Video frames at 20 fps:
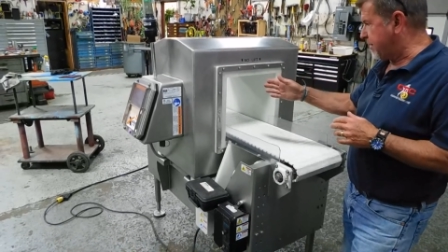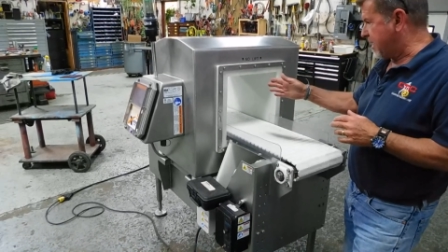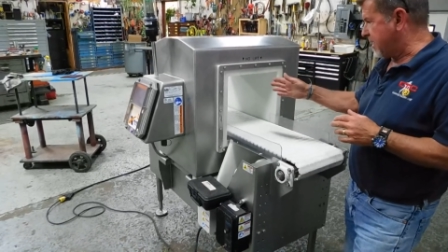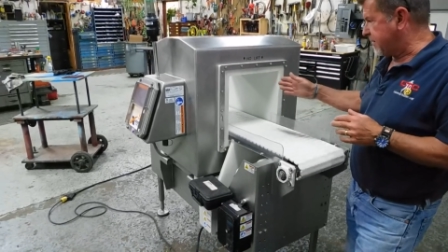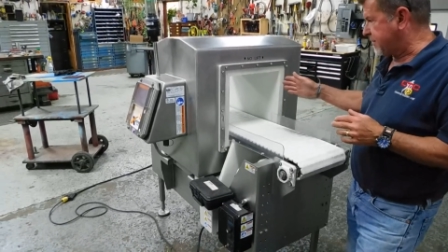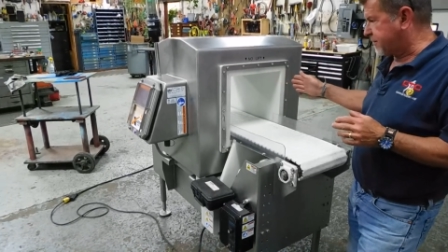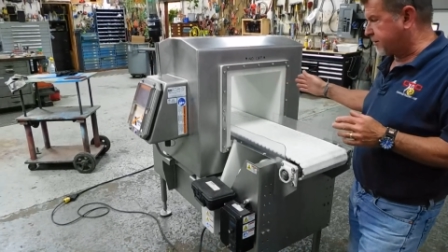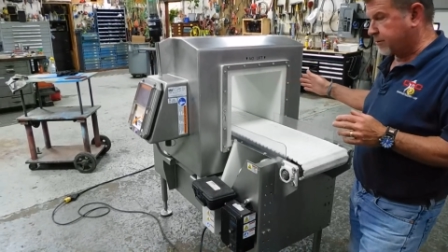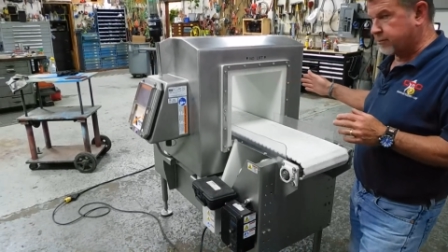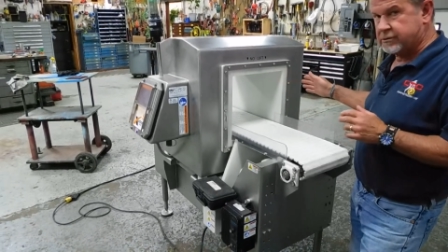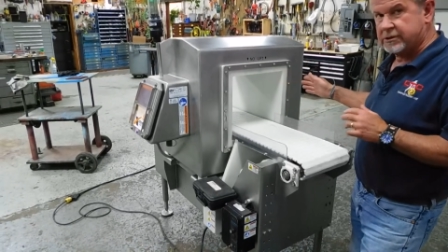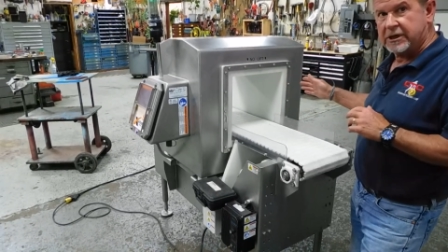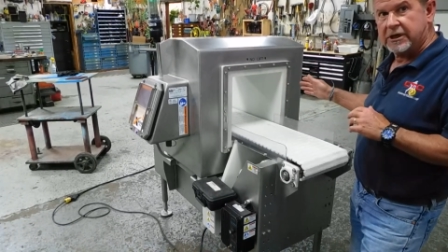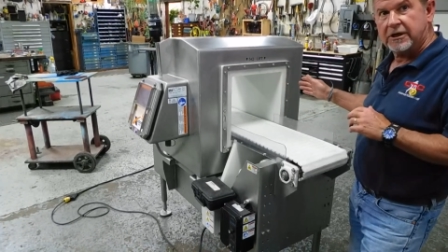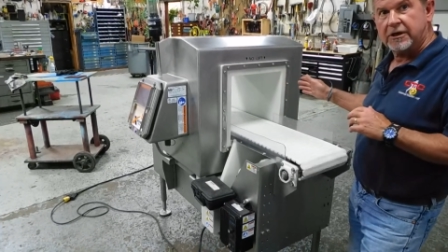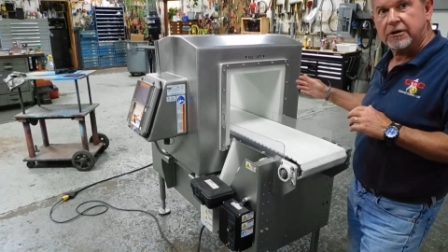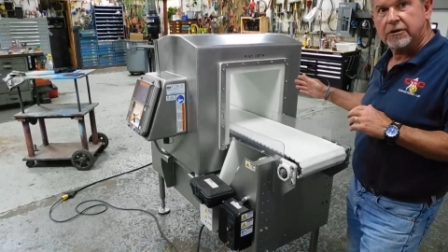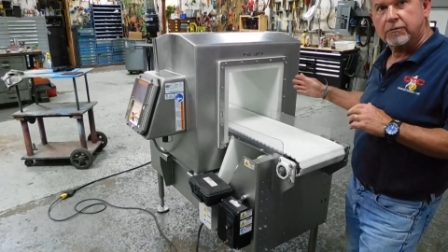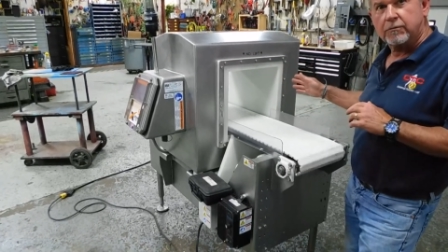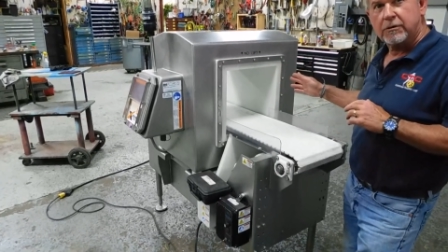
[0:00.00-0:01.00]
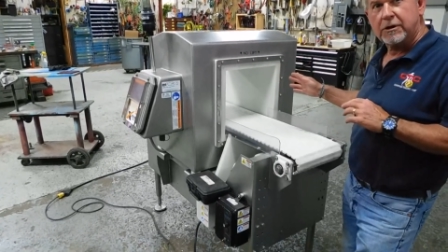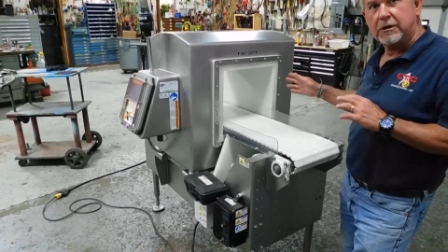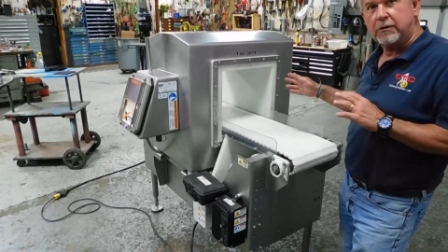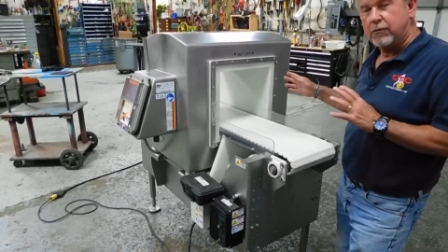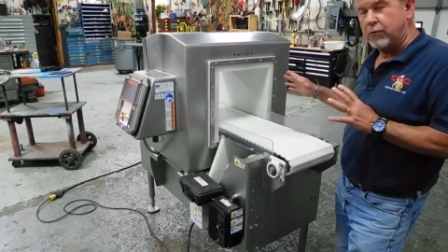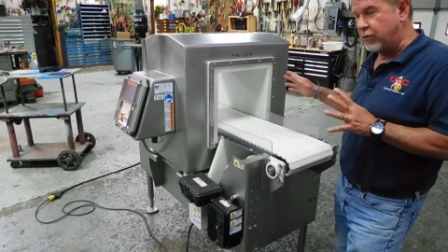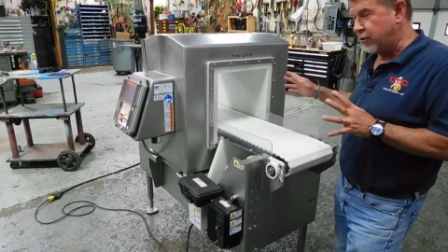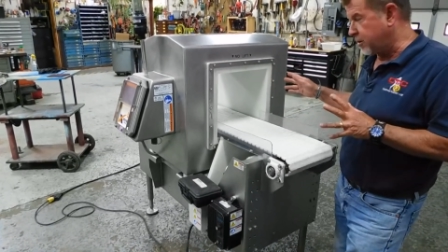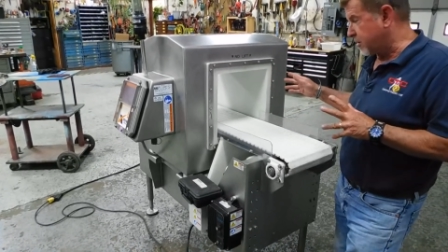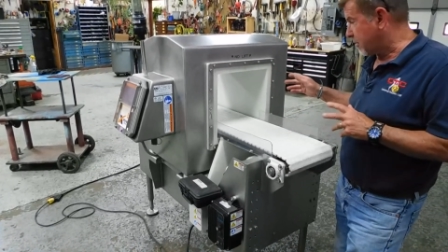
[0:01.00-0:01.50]
by 13
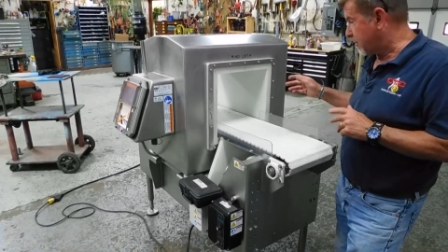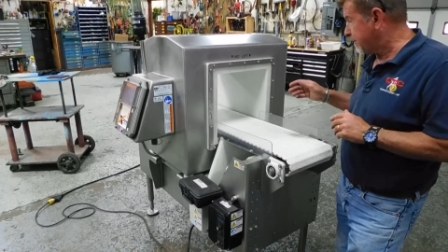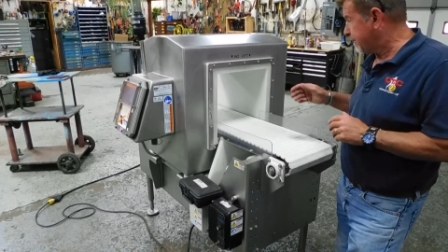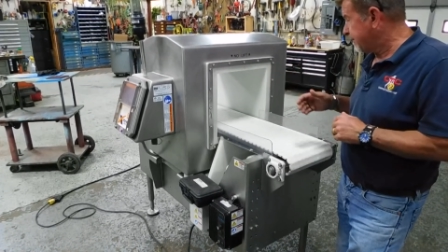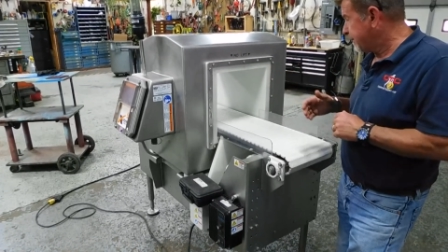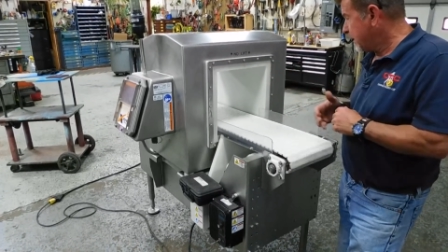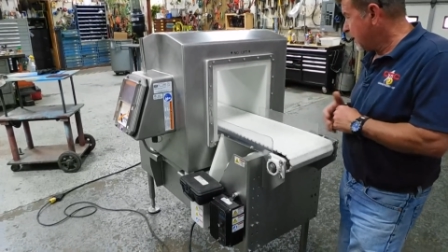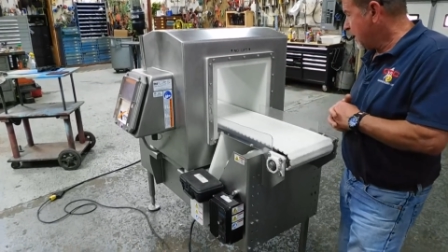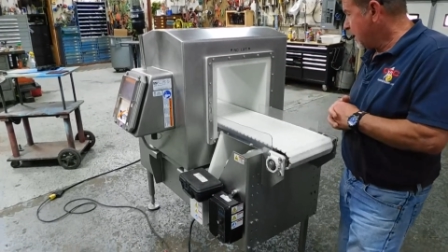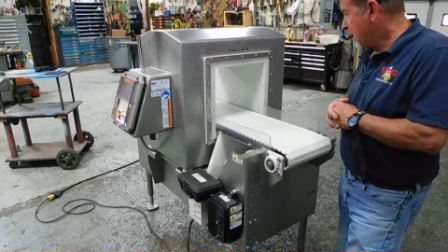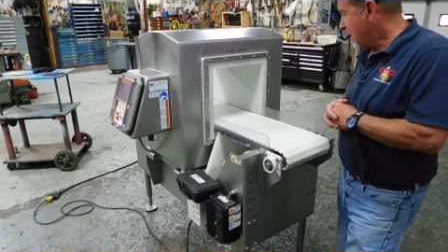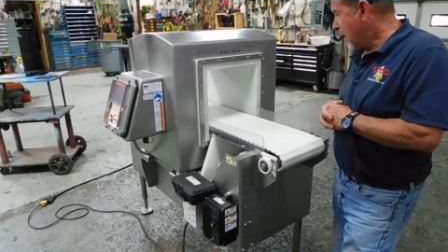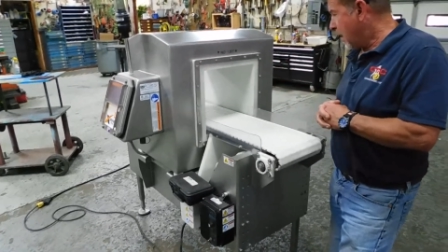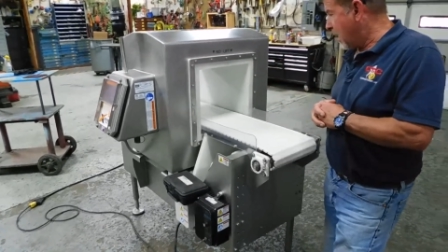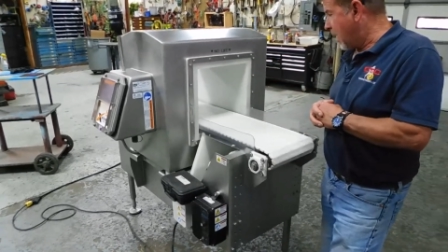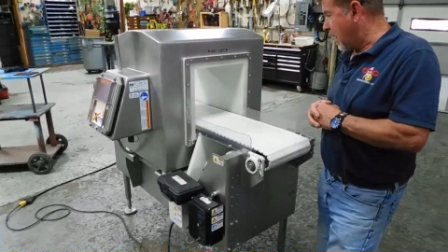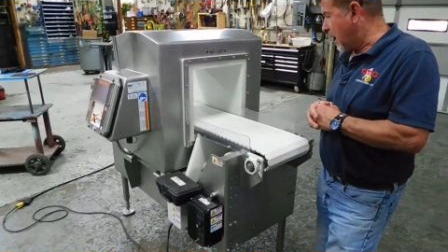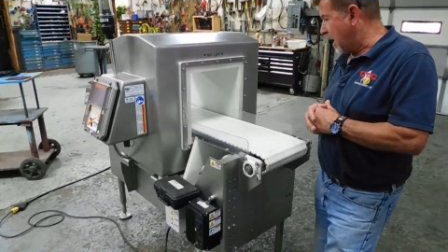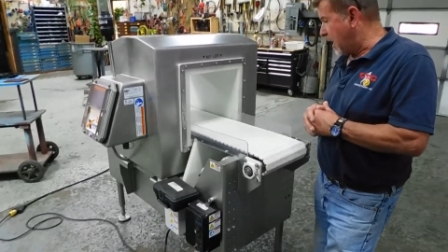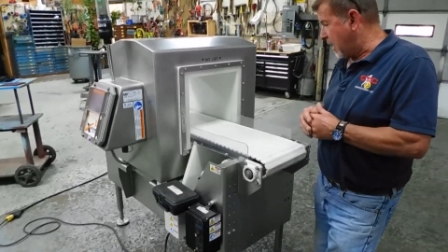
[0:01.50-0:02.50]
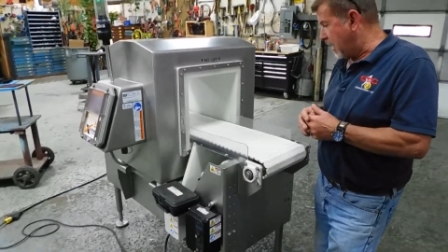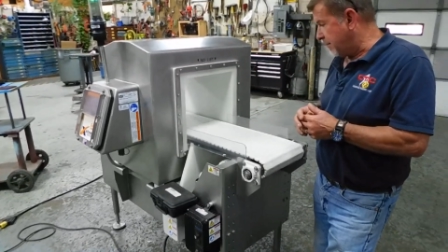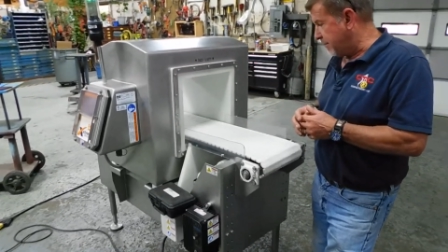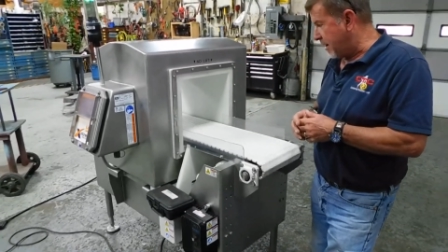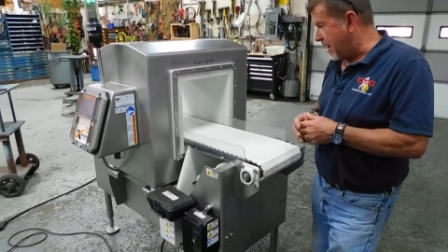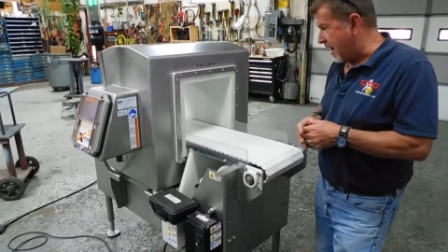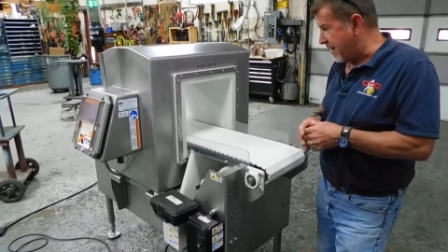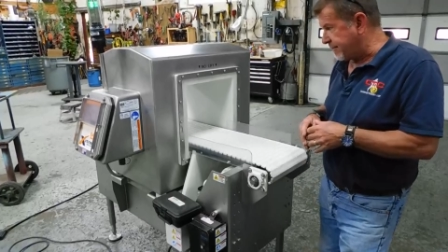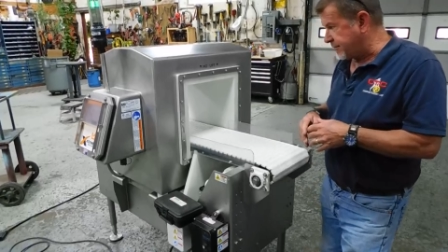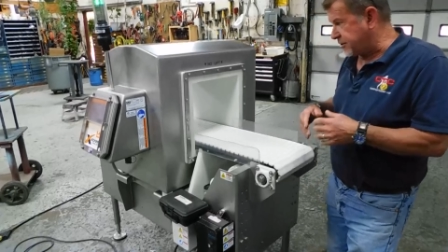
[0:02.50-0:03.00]
3/4.
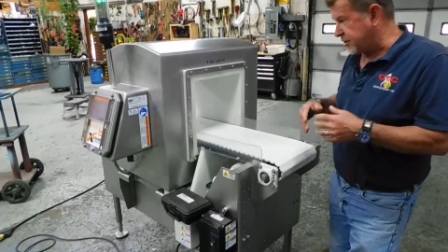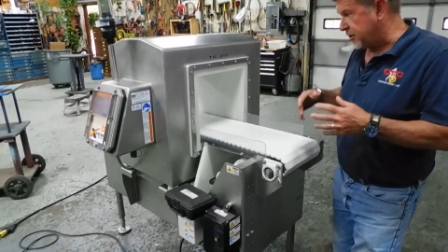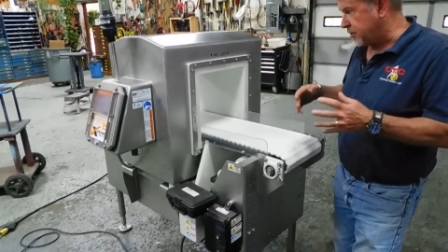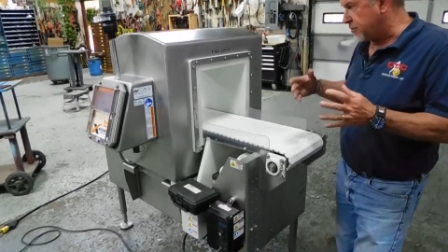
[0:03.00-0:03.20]
Obviously